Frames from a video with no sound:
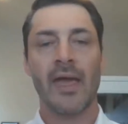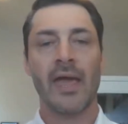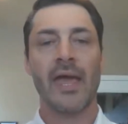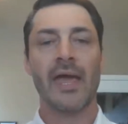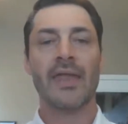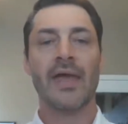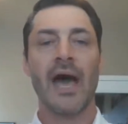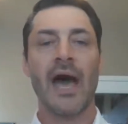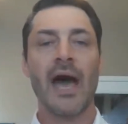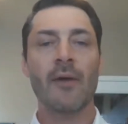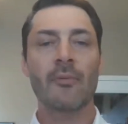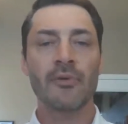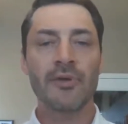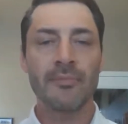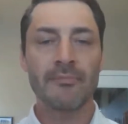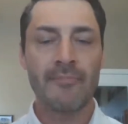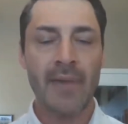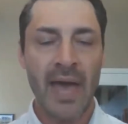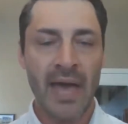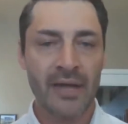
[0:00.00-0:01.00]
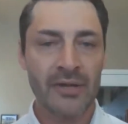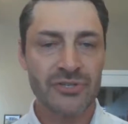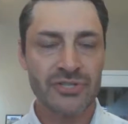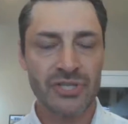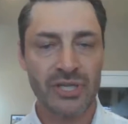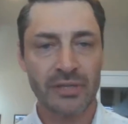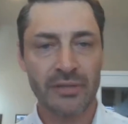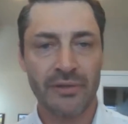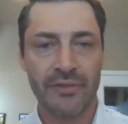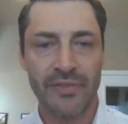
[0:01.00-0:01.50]
And I would
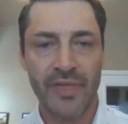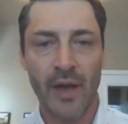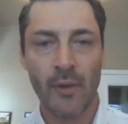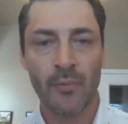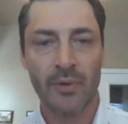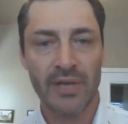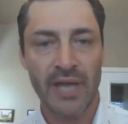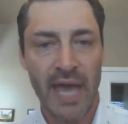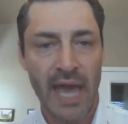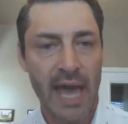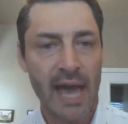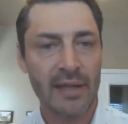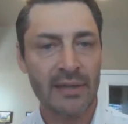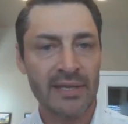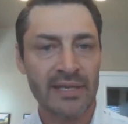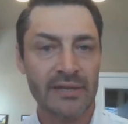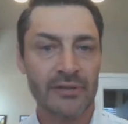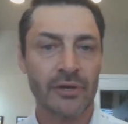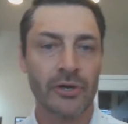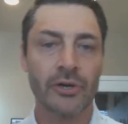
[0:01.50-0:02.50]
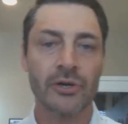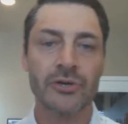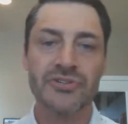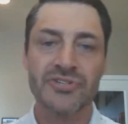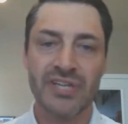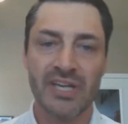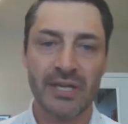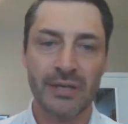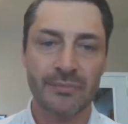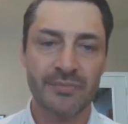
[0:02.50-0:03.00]
imagine that when Allie and her
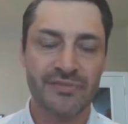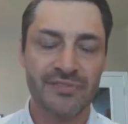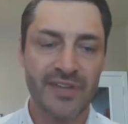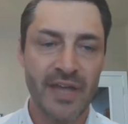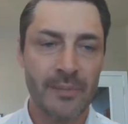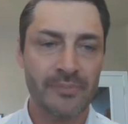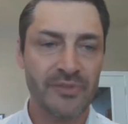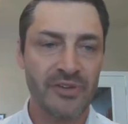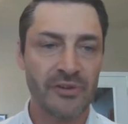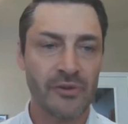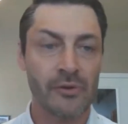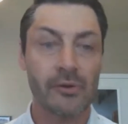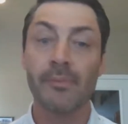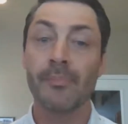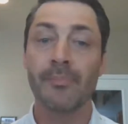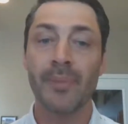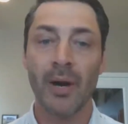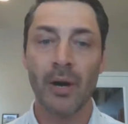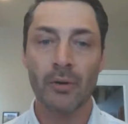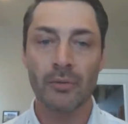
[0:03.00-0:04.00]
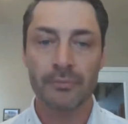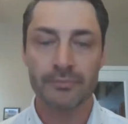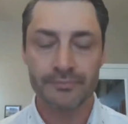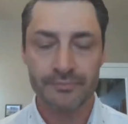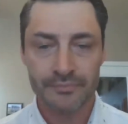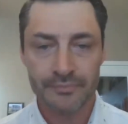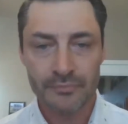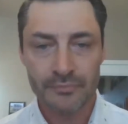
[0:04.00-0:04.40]
team stepped into her boat